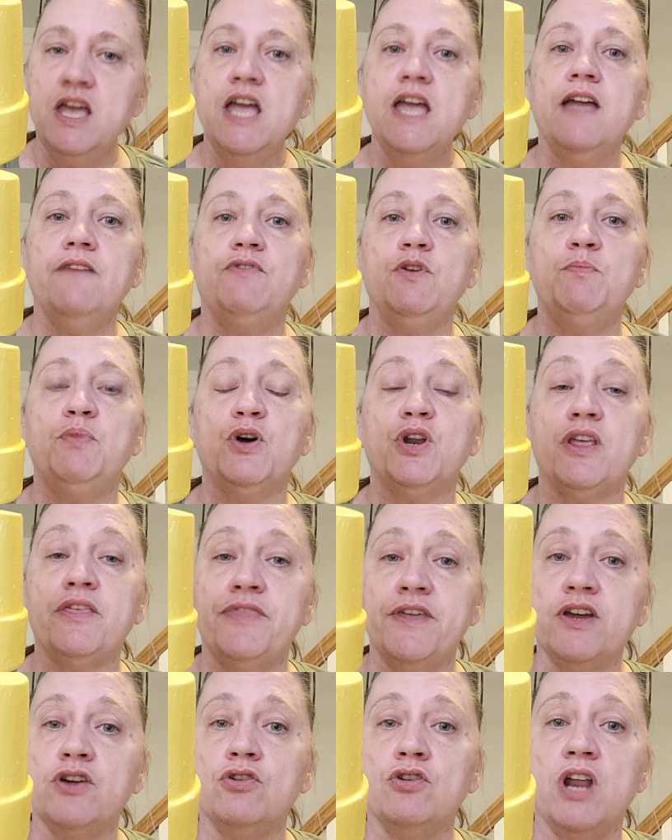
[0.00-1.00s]
If you put a
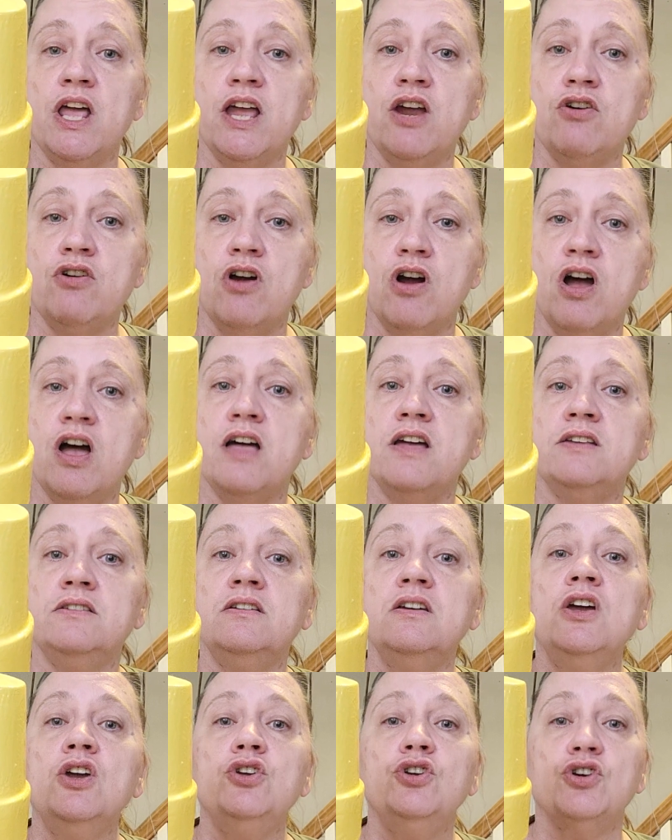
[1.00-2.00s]
thicker layer on,
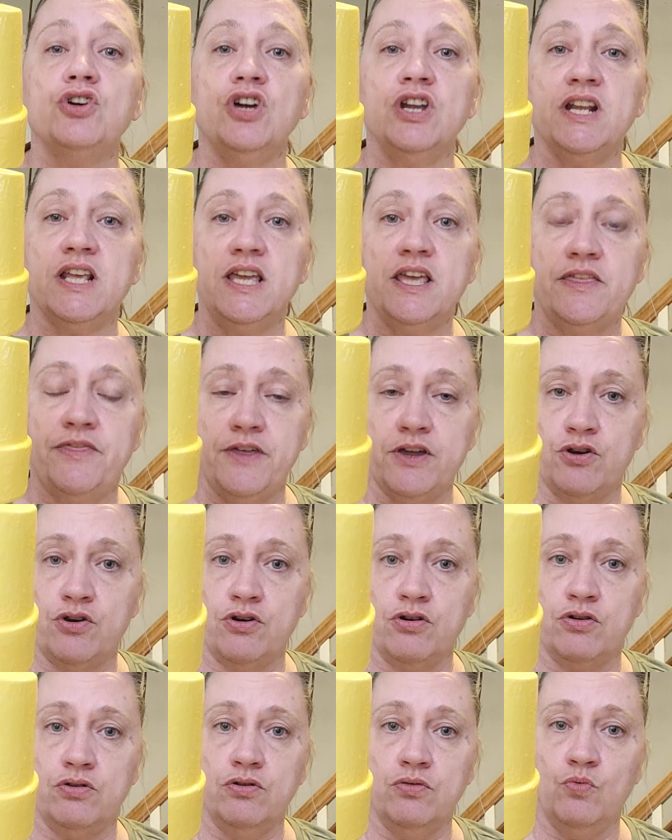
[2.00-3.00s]
you're going to get
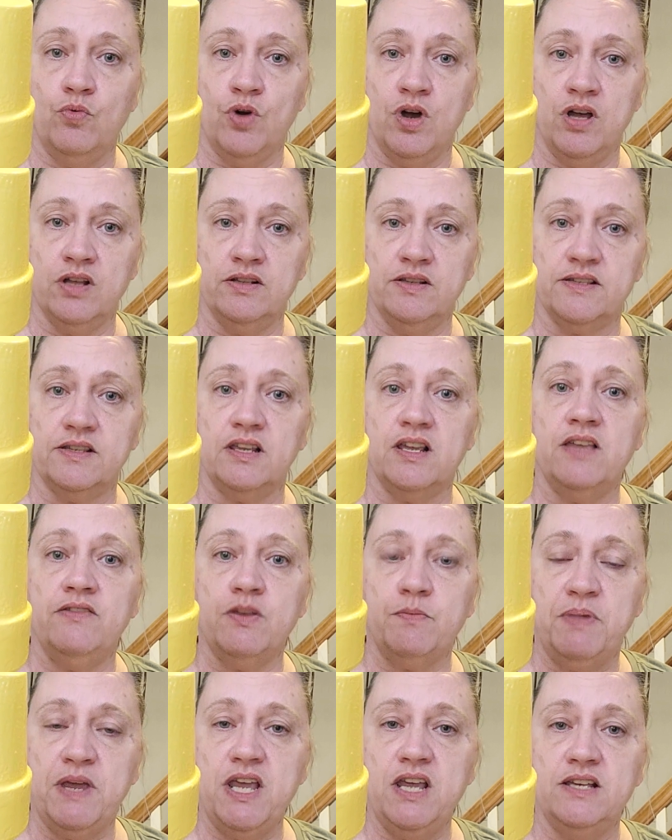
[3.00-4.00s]
thicker ones in the
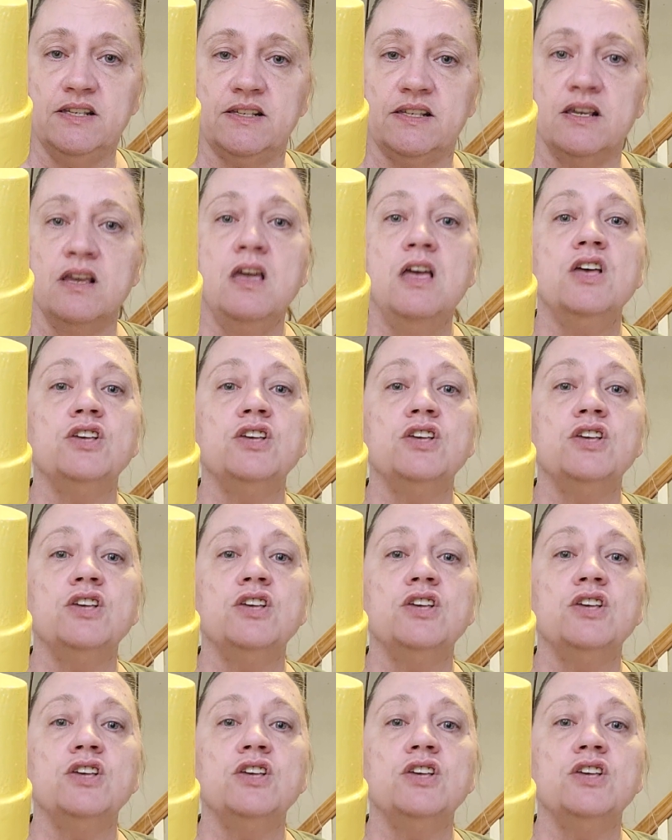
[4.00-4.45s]
piece.